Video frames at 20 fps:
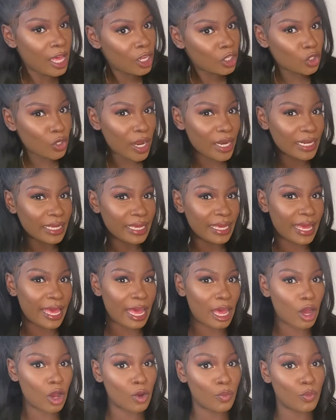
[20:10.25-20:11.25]
Try to get
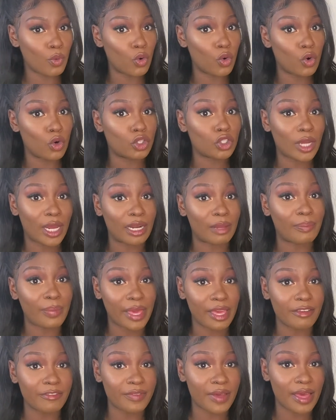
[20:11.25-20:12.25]
help or try to
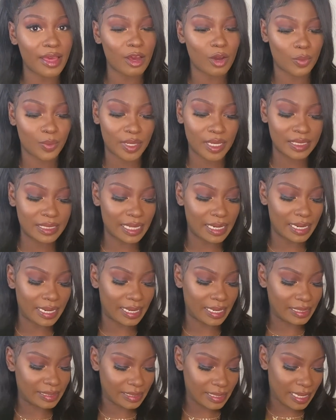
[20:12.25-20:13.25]
pay for help because I
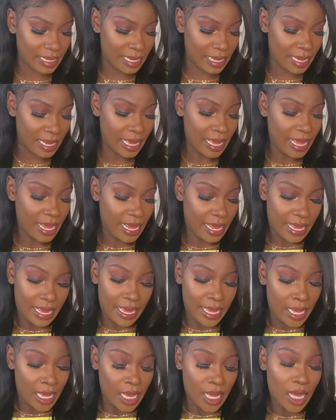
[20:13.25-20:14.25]
like I said,
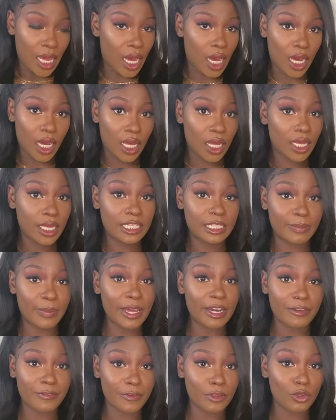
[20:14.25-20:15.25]
it's
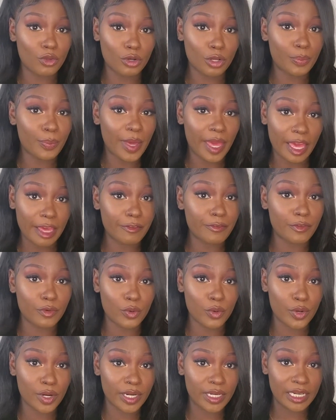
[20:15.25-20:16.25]
better for you to pay
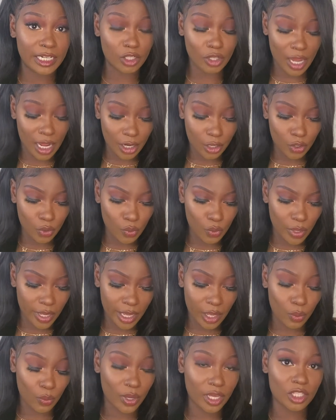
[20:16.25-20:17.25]
for it than try to do it
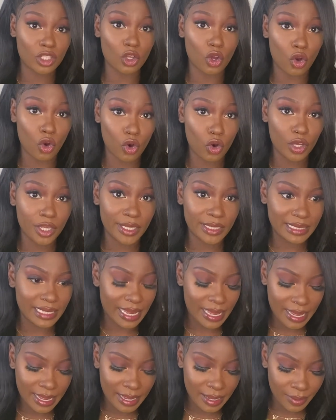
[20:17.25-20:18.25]
and waste all your
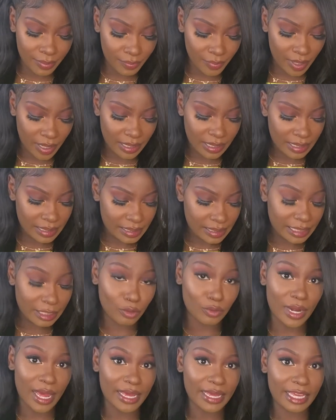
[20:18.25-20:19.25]
time and then
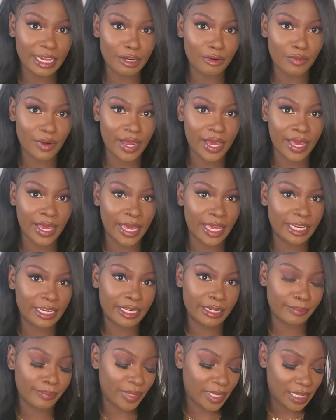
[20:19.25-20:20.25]
still not get it right.
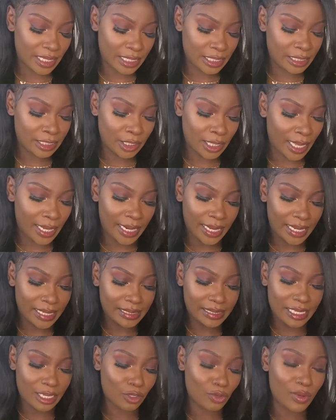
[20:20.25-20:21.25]
And because like I
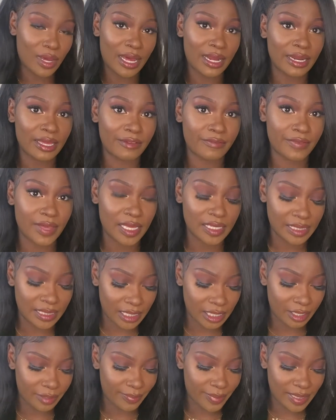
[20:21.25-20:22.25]
said, you gotta invest
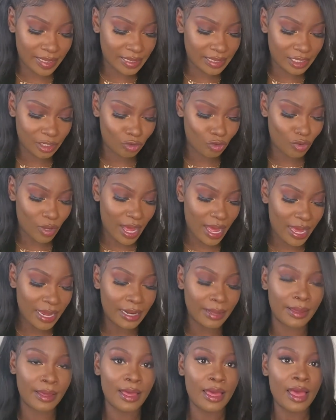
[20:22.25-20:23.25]
in your business. You
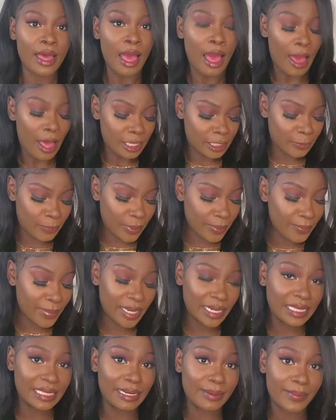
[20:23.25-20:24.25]
gotta spend
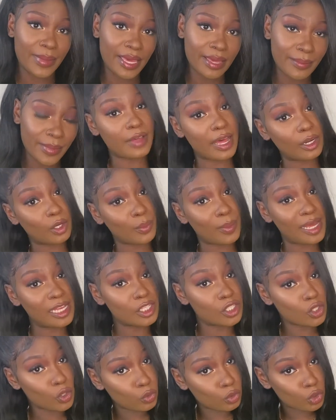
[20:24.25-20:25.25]
money to make money. On my
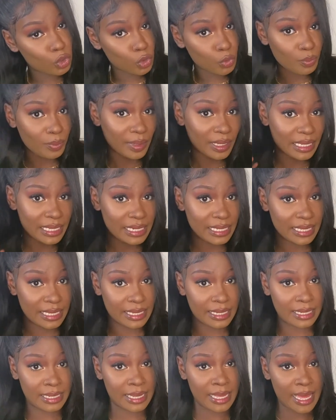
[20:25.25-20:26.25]
social
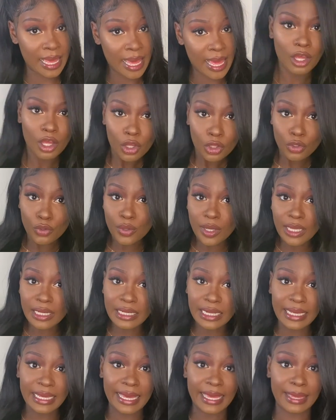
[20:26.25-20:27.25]
media, you can
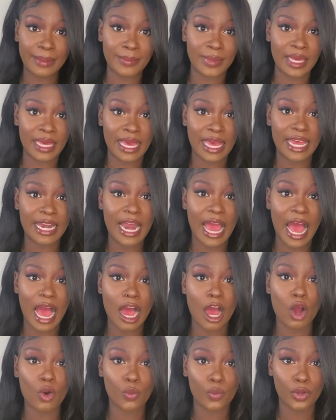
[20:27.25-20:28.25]
DM me and
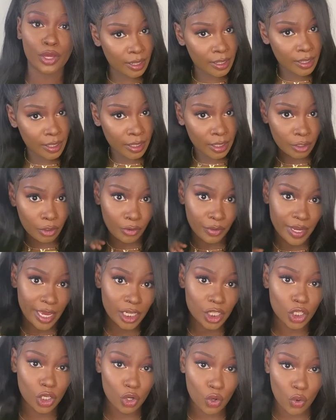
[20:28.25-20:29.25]
I will uh,
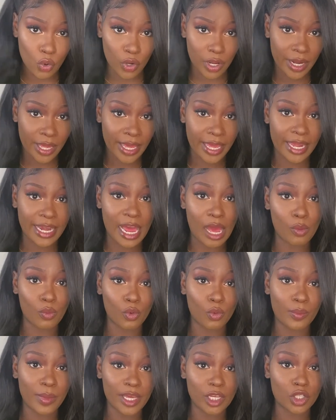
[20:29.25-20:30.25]
create your order and I
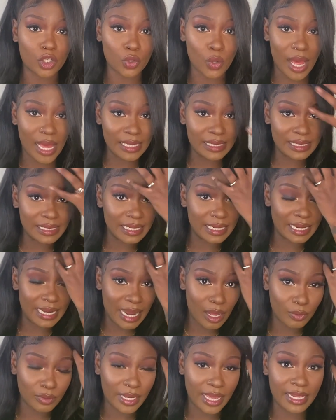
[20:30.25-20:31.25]
will make sure I send it
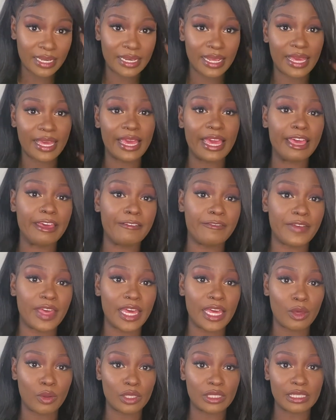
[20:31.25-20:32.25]
out that day if
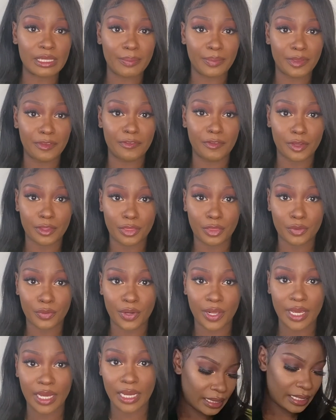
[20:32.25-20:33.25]
it's before
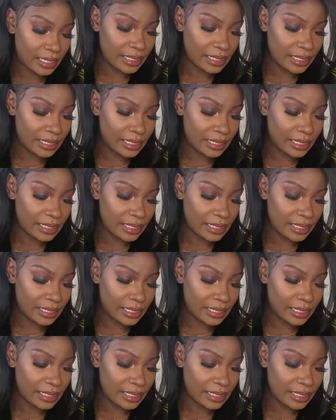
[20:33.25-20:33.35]
3 o'clock.